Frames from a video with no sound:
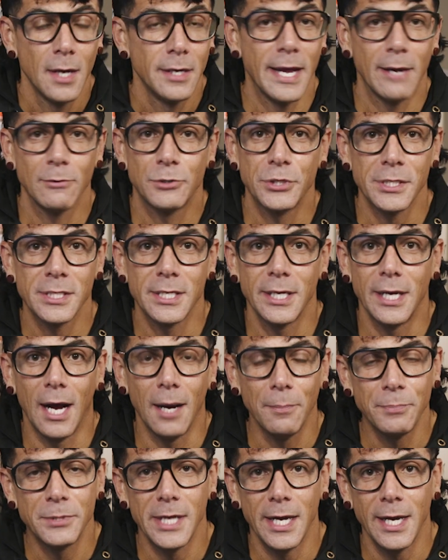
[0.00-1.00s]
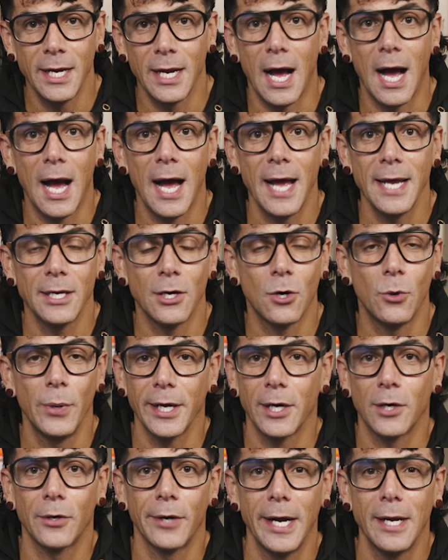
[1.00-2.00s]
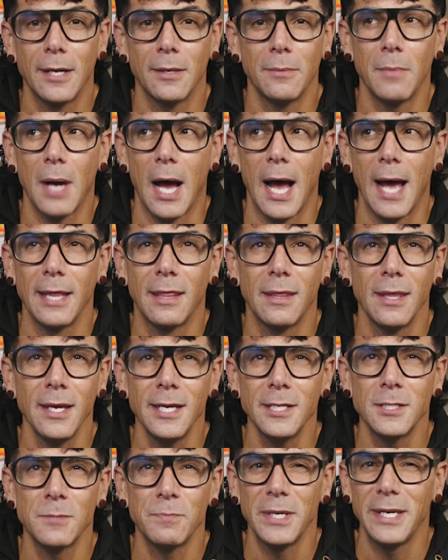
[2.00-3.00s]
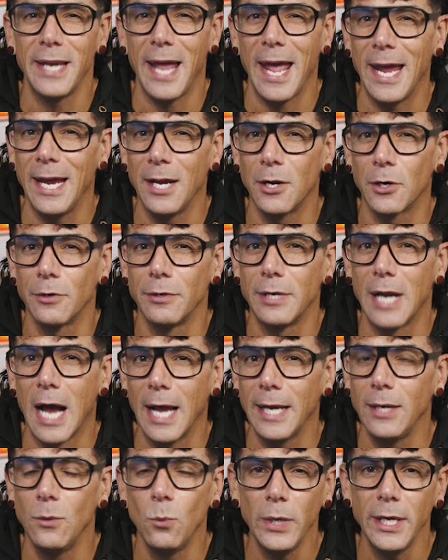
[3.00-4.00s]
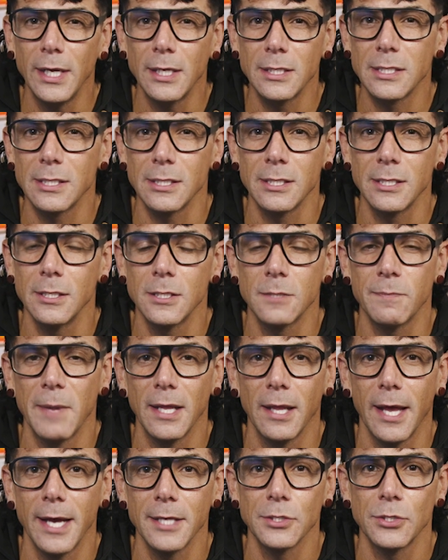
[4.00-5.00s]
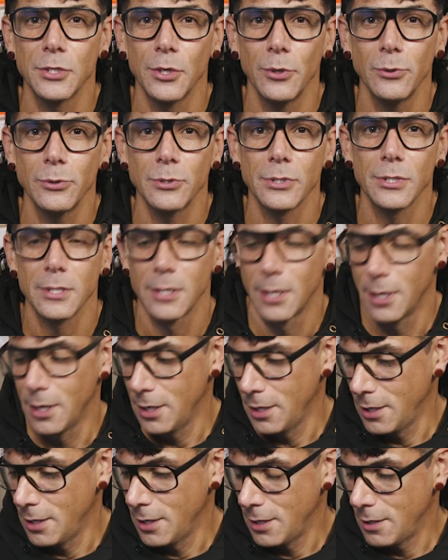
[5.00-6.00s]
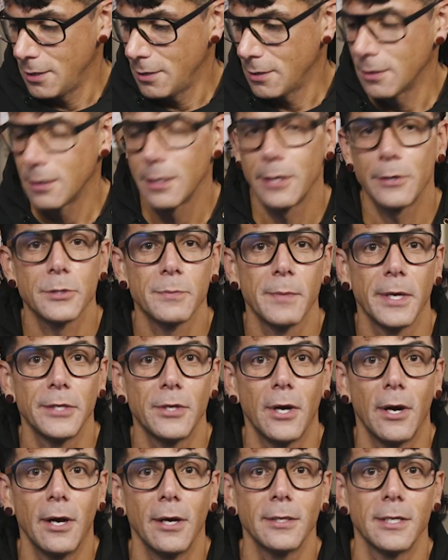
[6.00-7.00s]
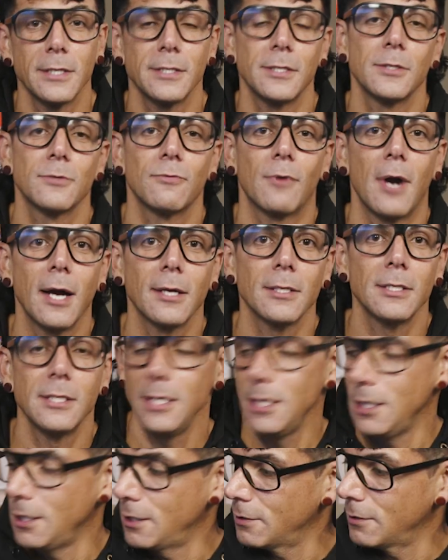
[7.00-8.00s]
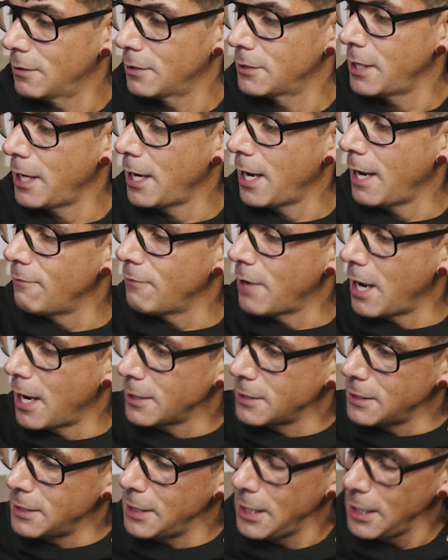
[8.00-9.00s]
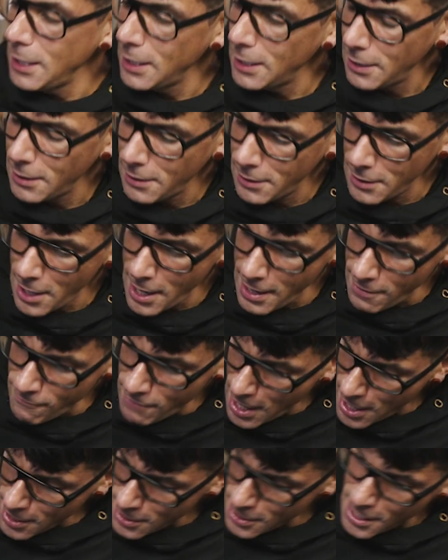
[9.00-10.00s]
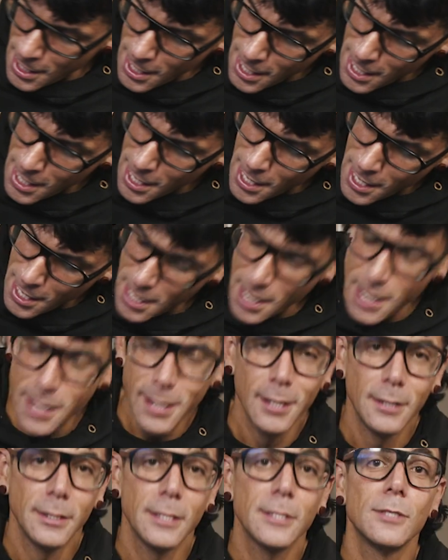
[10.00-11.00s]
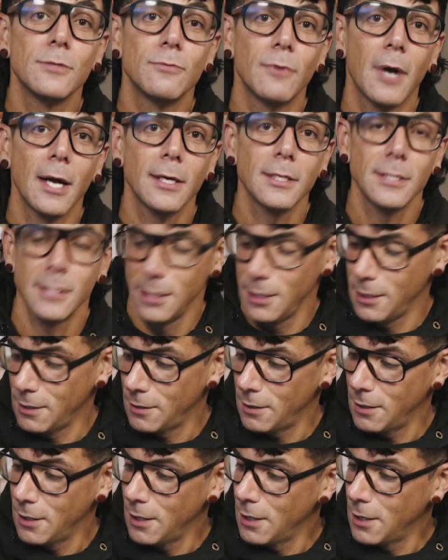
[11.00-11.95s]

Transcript: Now, just an update, I quit Kratom. I think it's been 8 or 9 weeks since my last dose. Here's my dog. This is Roxy. Say hi, Roxy. Hi, Roxy. This is Roxy.